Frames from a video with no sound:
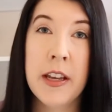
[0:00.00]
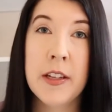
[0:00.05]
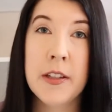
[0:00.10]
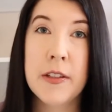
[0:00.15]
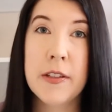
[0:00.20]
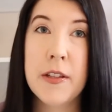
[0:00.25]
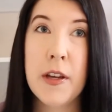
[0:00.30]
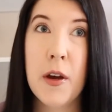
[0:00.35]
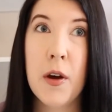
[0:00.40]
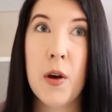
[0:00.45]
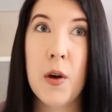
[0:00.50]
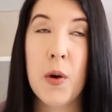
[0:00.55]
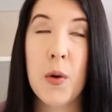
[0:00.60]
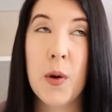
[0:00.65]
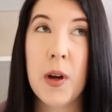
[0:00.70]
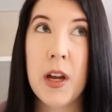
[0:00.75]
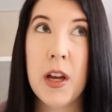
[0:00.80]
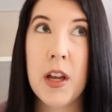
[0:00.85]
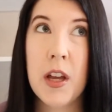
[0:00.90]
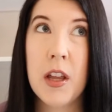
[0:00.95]
So
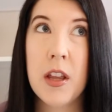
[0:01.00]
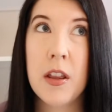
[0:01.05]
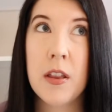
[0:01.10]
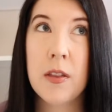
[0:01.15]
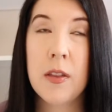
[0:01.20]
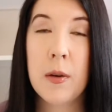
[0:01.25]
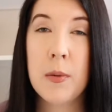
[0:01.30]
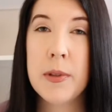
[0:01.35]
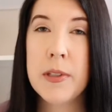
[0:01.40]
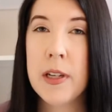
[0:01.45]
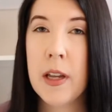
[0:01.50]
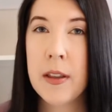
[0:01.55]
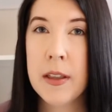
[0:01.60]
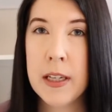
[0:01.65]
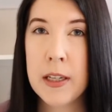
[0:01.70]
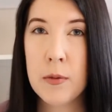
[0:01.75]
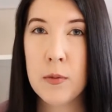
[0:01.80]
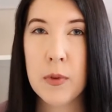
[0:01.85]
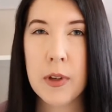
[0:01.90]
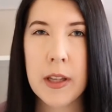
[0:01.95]
there was
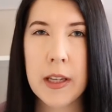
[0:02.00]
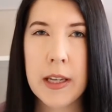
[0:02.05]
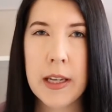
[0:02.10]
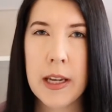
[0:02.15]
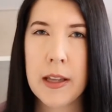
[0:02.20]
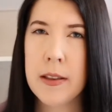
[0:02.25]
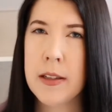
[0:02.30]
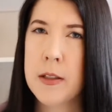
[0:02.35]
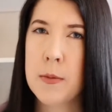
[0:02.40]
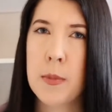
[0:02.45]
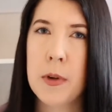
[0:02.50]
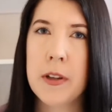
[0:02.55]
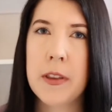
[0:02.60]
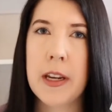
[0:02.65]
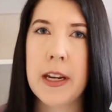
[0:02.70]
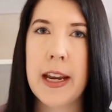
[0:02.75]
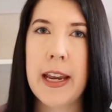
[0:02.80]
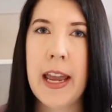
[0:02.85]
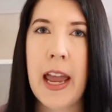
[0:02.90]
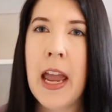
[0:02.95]
nothing really in this book that
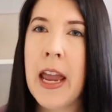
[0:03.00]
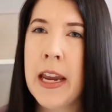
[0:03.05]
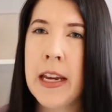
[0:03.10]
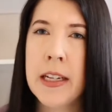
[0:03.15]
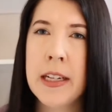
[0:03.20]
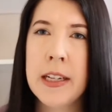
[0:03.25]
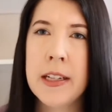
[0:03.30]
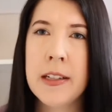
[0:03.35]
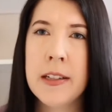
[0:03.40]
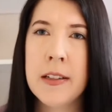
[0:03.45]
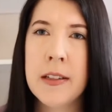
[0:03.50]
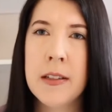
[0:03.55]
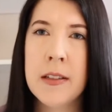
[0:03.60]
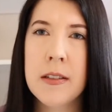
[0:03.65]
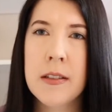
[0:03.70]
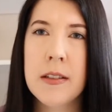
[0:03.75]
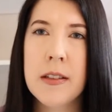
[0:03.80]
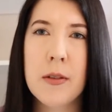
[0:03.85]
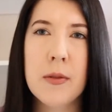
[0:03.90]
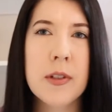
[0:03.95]
I hated.
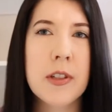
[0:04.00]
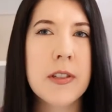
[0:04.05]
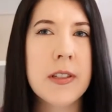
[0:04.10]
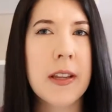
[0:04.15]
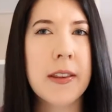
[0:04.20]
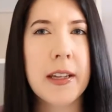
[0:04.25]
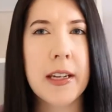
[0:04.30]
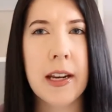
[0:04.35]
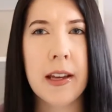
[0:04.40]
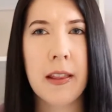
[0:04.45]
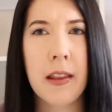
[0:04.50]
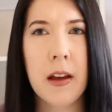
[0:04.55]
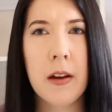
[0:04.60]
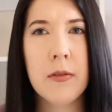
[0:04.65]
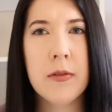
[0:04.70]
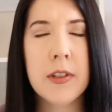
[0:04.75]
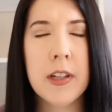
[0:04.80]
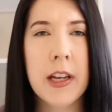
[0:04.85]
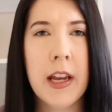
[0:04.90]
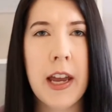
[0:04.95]
There was just nothing I
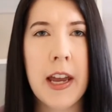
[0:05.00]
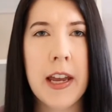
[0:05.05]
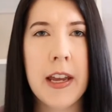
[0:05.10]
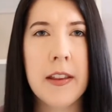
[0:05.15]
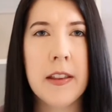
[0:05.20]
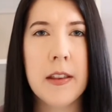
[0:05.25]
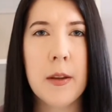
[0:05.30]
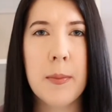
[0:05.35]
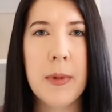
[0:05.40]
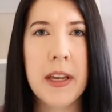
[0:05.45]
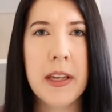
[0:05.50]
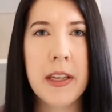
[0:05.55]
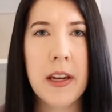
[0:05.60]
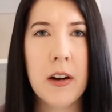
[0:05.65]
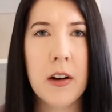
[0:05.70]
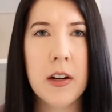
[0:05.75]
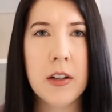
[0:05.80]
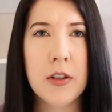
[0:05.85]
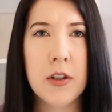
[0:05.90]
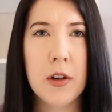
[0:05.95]
loved. And the main
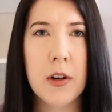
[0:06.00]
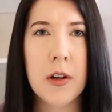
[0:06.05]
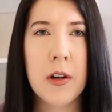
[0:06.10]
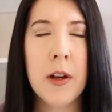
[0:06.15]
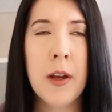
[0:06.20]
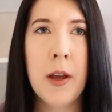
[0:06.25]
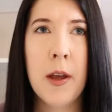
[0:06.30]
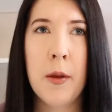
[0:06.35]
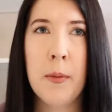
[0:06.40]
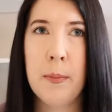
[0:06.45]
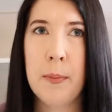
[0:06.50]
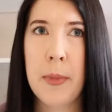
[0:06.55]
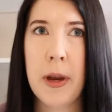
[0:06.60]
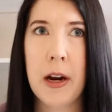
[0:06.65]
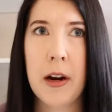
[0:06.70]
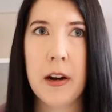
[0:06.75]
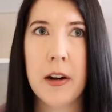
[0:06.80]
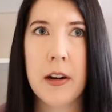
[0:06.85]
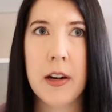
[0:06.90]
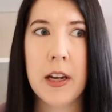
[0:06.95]
character,
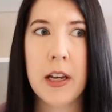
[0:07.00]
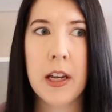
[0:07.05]
Mare,